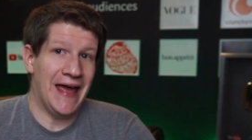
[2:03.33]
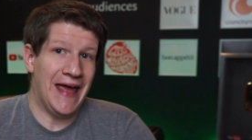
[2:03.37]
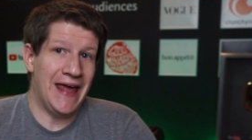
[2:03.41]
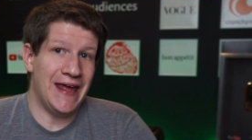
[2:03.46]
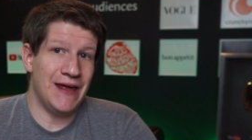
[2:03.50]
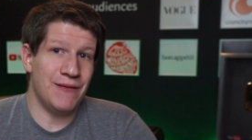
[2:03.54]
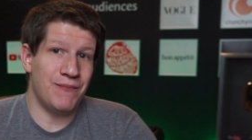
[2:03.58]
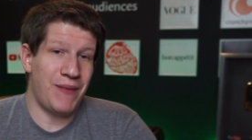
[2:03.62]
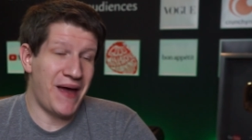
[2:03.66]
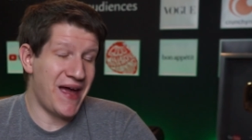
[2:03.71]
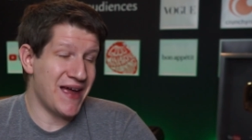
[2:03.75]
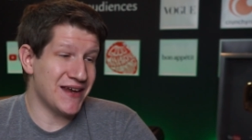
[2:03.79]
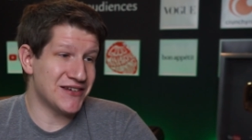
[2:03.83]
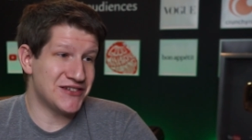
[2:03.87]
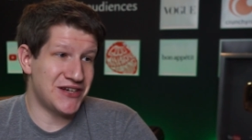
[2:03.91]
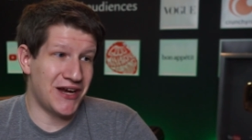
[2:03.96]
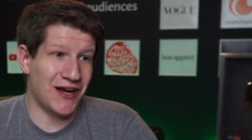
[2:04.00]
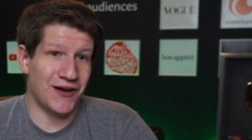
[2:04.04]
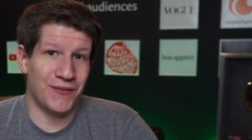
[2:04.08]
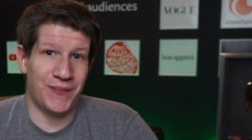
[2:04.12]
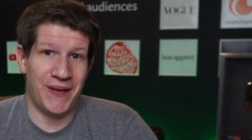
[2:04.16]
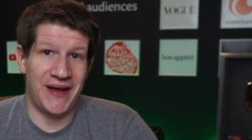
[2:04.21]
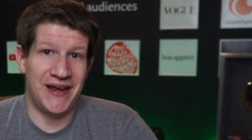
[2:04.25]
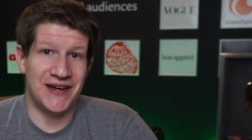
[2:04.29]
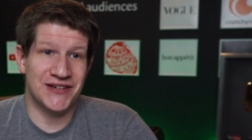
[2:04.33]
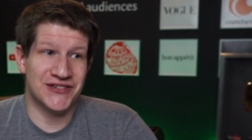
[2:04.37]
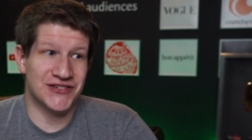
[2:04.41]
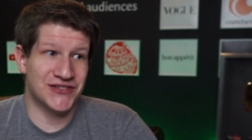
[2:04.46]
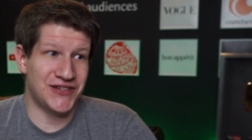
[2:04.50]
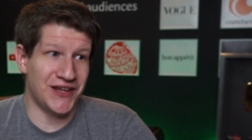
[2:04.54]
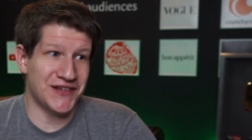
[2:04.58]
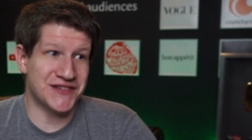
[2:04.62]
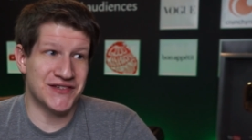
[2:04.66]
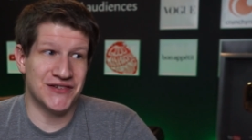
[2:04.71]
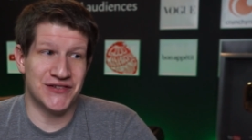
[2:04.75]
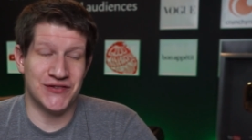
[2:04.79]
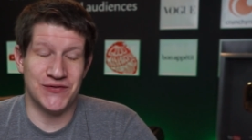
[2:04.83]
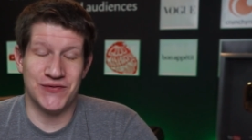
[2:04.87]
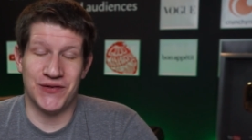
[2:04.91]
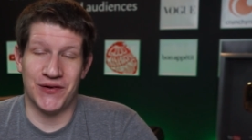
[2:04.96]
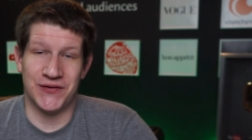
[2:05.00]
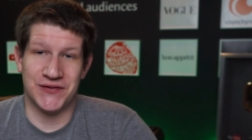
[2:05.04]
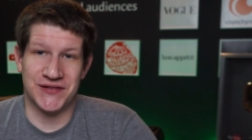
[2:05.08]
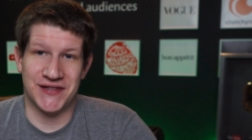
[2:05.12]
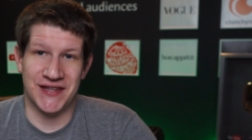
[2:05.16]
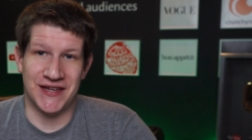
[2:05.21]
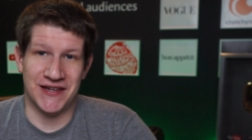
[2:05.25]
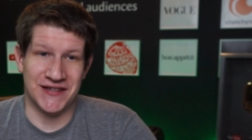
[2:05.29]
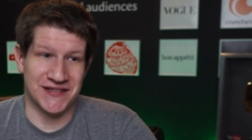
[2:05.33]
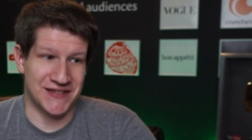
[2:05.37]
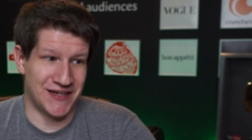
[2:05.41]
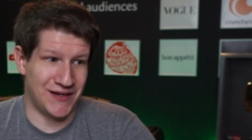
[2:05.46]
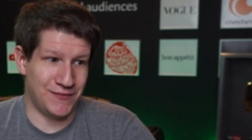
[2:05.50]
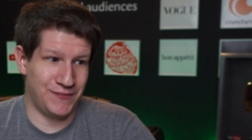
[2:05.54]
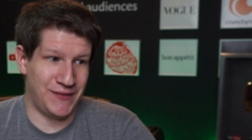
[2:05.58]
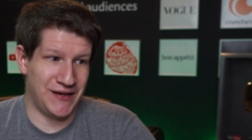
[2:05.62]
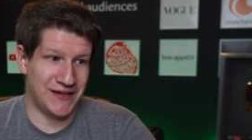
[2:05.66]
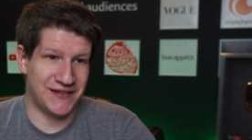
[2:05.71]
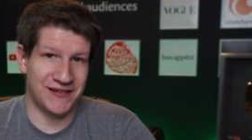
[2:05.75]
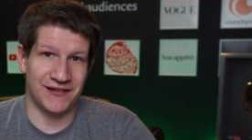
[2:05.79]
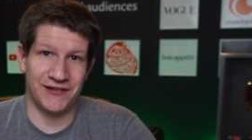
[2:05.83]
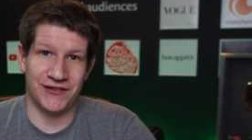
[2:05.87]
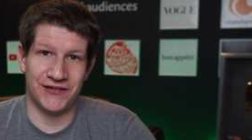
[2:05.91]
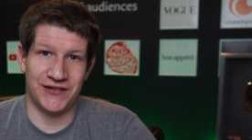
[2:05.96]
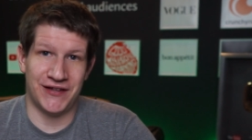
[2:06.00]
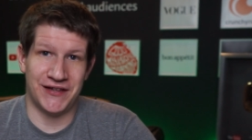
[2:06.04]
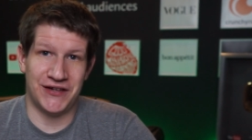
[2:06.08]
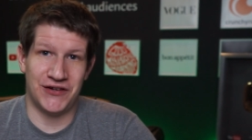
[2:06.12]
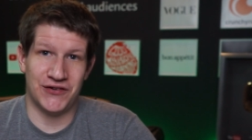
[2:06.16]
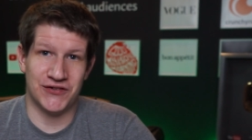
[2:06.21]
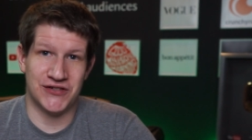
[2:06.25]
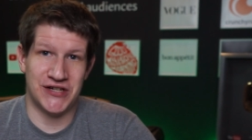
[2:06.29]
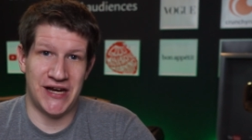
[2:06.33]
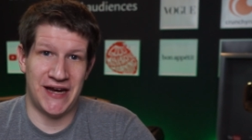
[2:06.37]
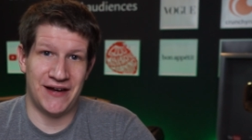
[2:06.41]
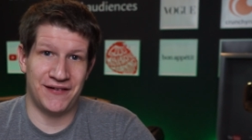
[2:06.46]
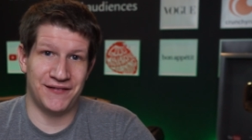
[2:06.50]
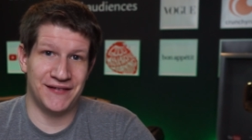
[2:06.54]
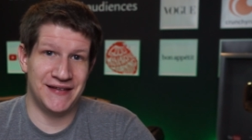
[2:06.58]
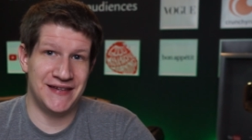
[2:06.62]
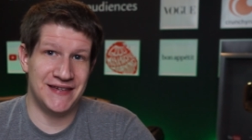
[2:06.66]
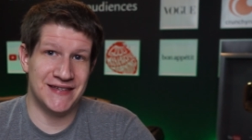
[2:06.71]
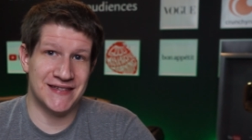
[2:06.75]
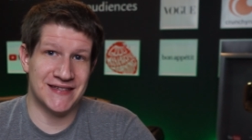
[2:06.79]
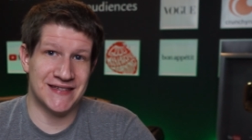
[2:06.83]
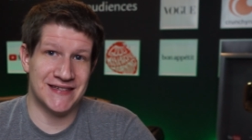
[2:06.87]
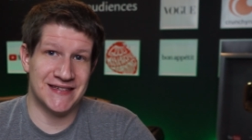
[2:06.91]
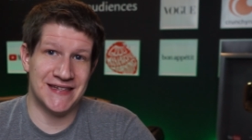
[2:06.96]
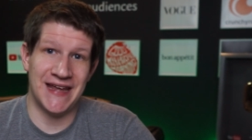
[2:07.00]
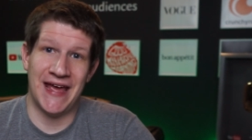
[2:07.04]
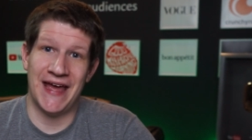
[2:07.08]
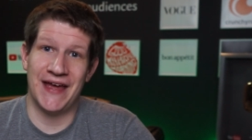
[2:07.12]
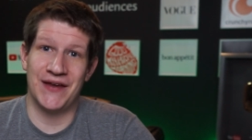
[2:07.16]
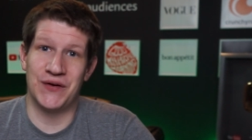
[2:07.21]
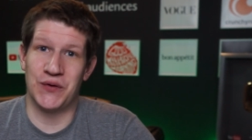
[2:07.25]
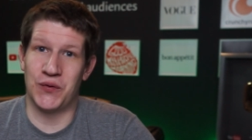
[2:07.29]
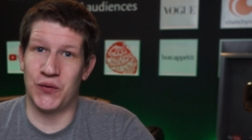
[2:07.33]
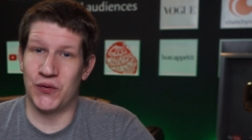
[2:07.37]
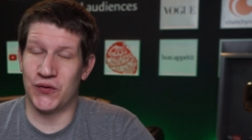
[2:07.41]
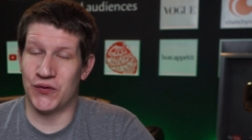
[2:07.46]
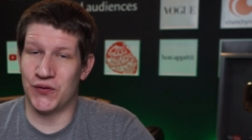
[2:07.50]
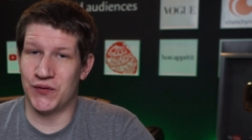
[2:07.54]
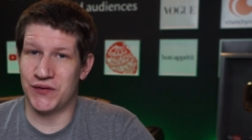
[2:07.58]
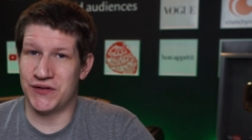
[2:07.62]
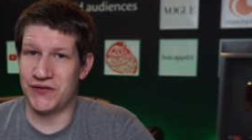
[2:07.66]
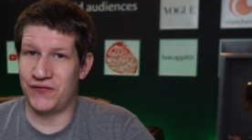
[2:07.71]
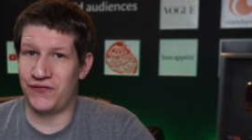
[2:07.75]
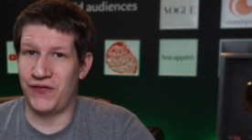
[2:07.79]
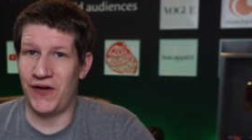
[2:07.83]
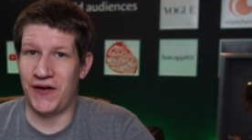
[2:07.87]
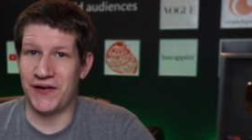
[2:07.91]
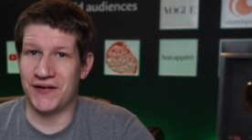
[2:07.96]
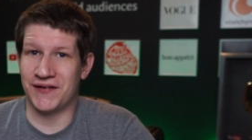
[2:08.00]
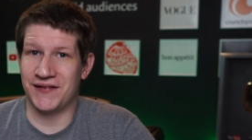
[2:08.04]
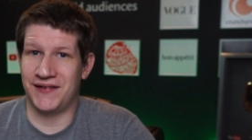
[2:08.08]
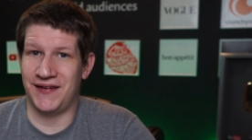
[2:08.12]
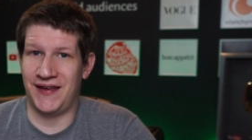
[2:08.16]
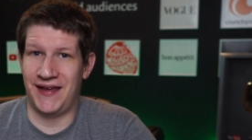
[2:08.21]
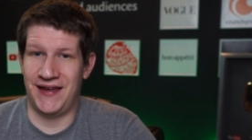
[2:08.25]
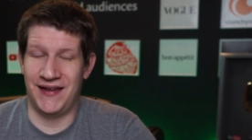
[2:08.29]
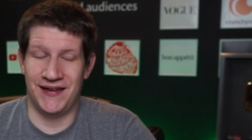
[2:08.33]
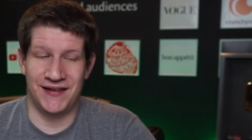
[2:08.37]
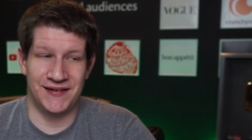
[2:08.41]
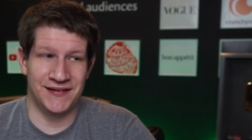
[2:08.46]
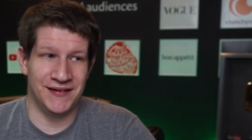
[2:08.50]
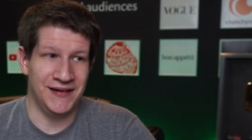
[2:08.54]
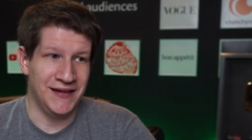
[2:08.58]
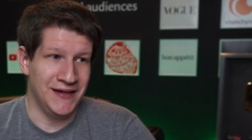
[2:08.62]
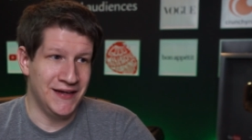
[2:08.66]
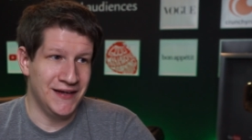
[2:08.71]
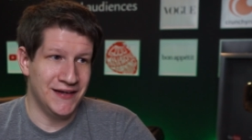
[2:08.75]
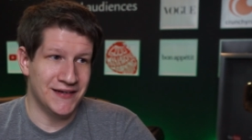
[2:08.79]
A bad channel page doesn't do those things, and it makes it look like your channel is dead or defunct and